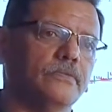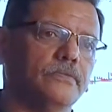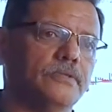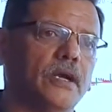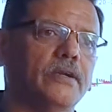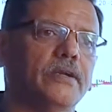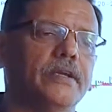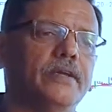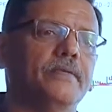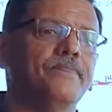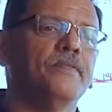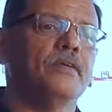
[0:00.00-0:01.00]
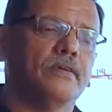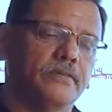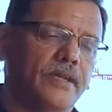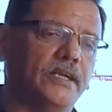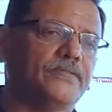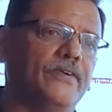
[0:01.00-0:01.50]
chart reading,
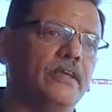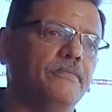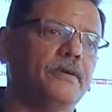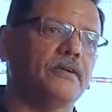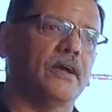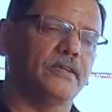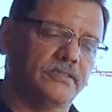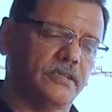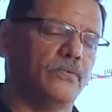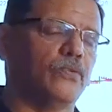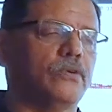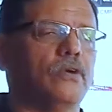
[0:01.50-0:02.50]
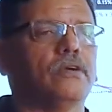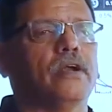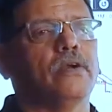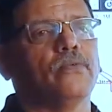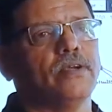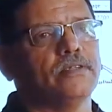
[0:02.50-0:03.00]
that's fine, but I still would not
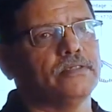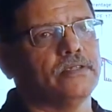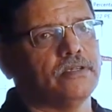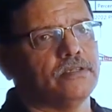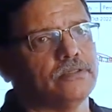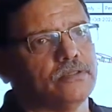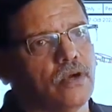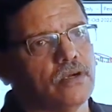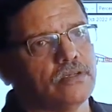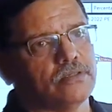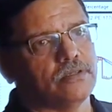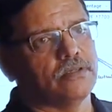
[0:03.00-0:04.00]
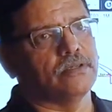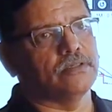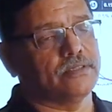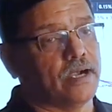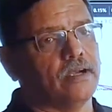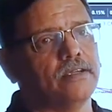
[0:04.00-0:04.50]
advise the stock
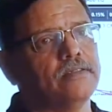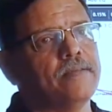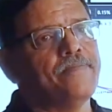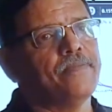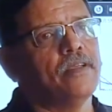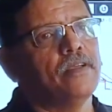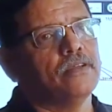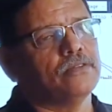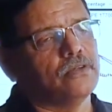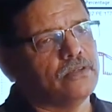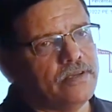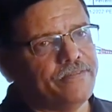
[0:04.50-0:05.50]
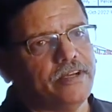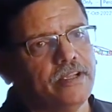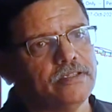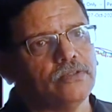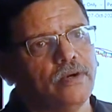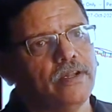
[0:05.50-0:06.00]
straddles. So Nifty
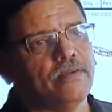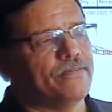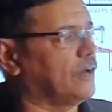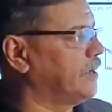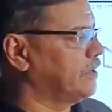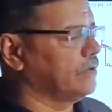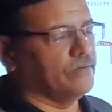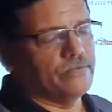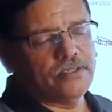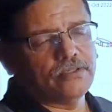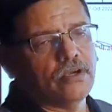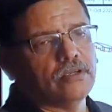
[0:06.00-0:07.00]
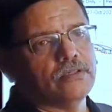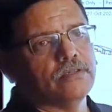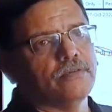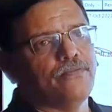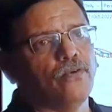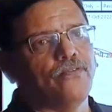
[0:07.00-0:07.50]
is good enough. Like we
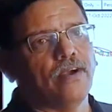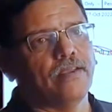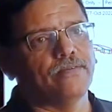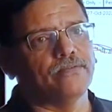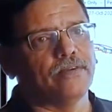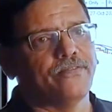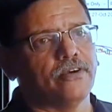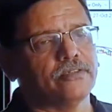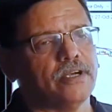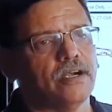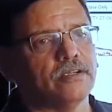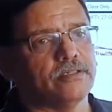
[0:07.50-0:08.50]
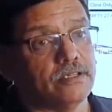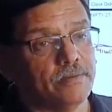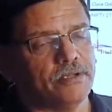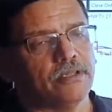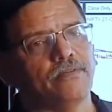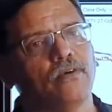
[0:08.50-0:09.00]
saw 4-5 different straddles in the
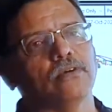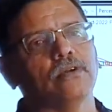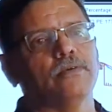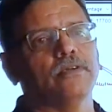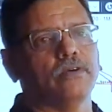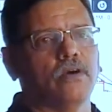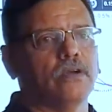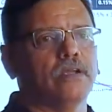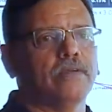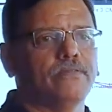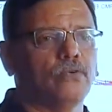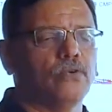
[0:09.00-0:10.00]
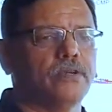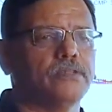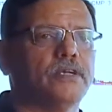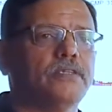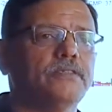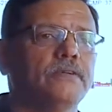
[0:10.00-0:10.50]
month of October, all gave good
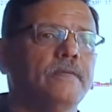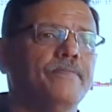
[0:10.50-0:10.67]
results.